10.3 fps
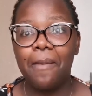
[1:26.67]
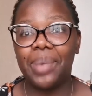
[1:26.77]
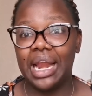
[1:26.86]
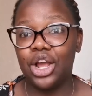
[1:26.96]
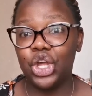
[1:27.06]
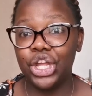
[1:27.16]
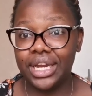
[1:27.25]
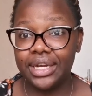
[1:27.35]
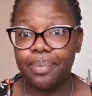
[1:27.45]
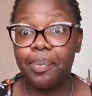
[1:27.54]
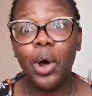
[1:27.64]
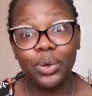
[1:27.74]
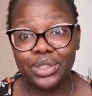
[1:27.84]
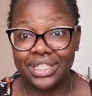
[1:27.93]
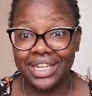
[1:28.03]
but I couldn't
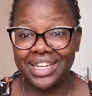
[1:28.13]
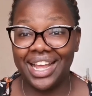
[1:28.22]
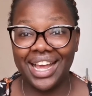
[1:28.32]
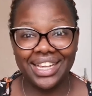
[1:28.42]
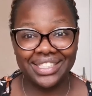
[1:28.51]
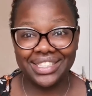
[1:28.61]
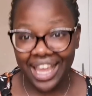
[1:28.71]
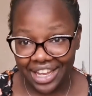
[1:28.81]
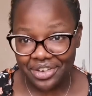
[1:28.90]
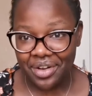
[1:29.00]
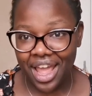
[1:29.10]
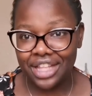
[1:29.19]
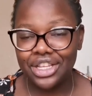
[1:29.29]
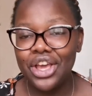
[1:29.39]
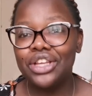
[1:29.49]
post it, like I said, right?